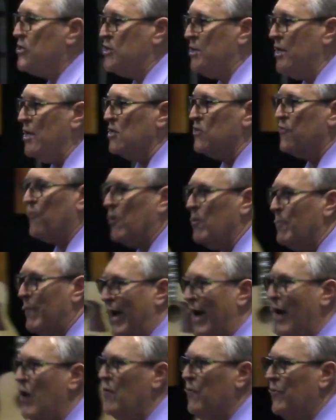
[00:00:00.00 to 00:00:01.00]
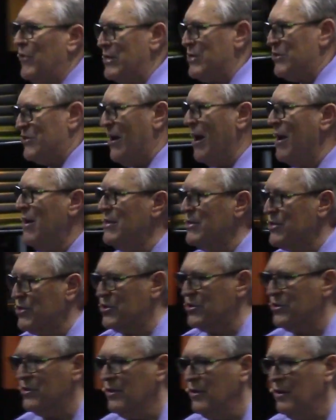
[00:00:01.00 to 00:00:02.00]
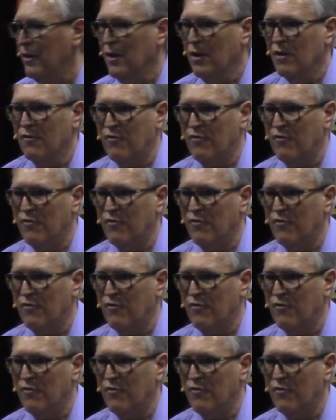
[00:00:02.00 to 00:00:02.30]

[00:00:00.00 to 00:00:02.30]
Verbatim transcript: ourselves from our desires,